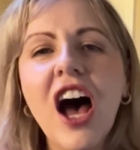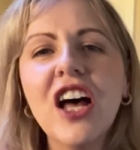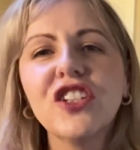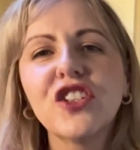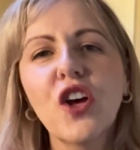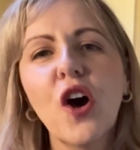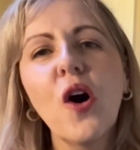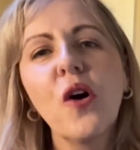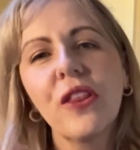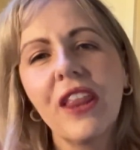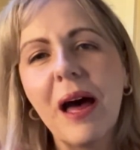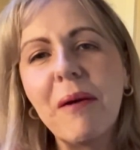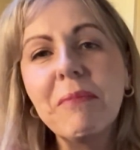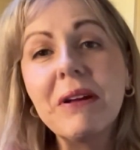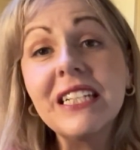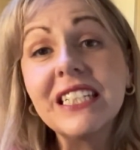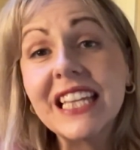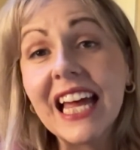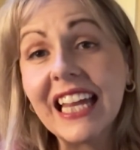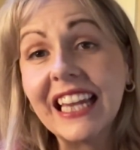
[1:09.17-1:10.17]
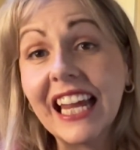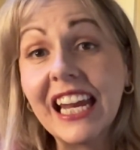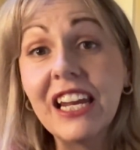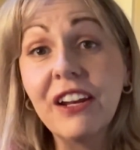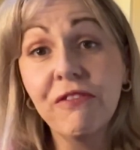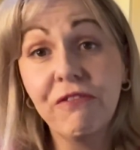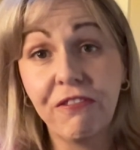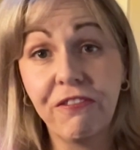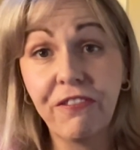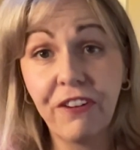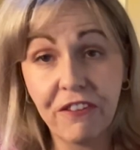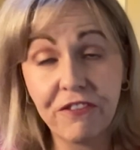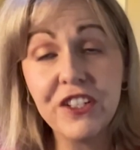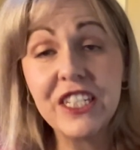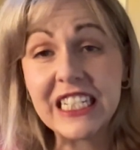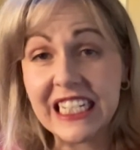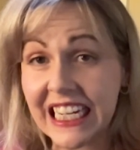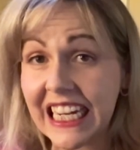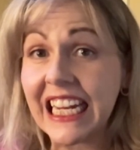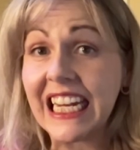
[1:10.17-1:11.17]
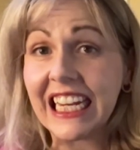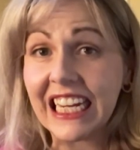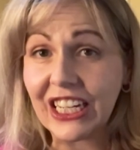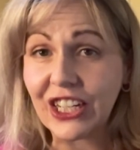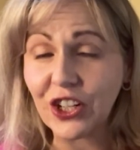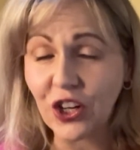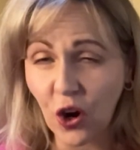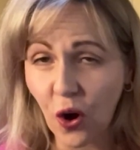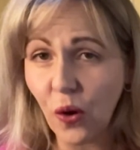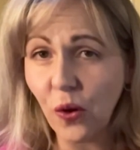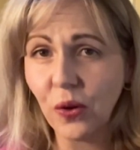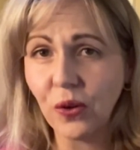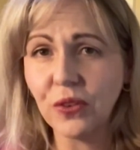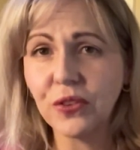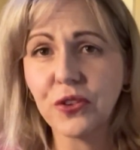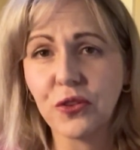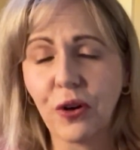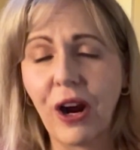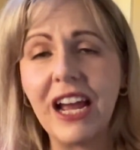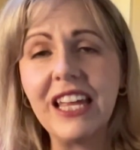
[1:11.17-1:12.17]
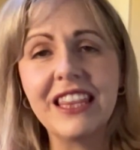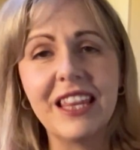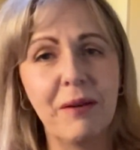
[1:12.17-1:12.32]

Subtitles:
So that means they let in 15 goals, right?